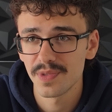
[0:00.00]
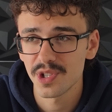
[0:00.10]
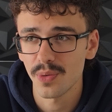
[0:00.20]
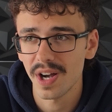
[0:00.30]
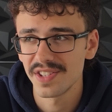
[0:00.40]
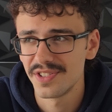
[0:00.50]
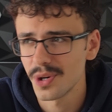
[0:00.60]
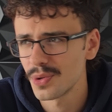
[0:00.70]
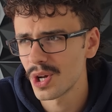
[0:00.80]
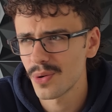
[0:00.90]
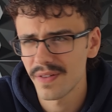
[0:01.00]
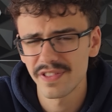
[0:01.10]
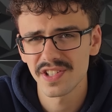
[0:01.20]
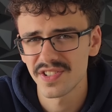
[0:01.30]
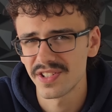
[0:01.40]
so I don't know if
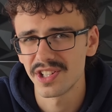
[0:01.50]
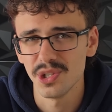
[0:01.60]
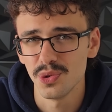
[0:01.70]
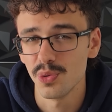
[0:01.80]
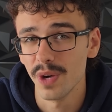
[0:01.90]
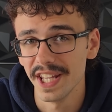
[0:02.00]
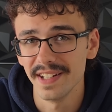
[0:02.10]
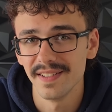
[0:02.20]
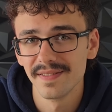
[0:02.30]
this is a huge win.